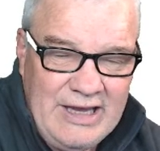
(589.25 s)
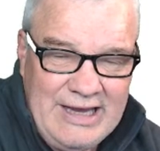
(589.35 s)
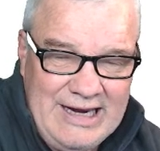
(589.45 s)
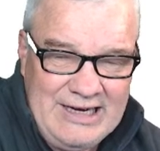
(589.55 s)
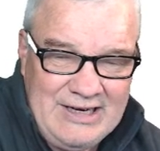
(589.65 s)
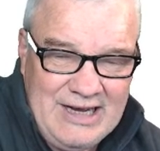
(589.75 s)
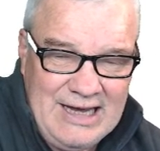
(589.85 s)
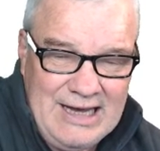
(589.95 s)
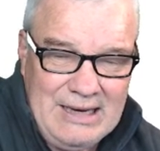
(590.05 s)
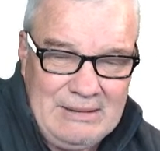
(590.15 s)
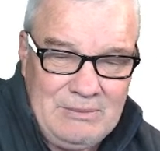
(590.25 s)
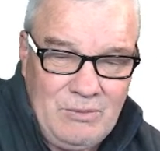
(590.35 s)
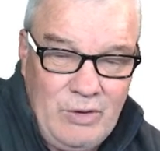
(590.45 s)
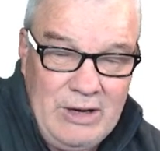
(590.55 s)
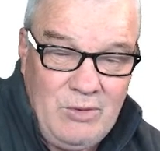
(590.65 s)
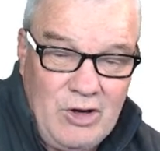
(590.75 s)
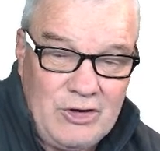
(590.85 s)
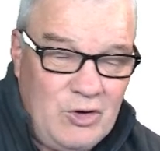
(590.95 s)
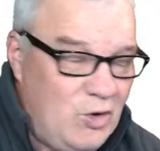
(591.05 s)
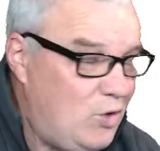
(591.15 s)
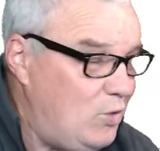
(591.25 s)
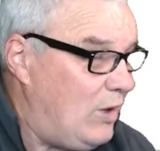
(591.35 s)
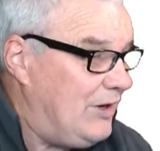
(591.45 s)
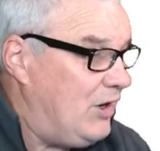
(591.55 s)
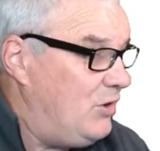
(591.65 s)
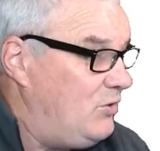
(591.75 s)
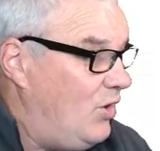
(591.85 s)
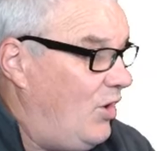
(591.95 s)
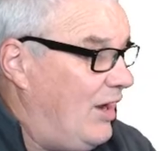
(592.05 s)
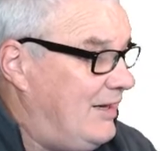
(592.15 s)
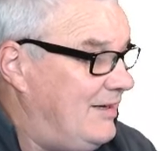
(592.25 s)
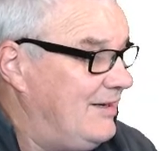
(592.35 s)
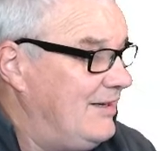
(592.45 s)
And where, what, who, 109.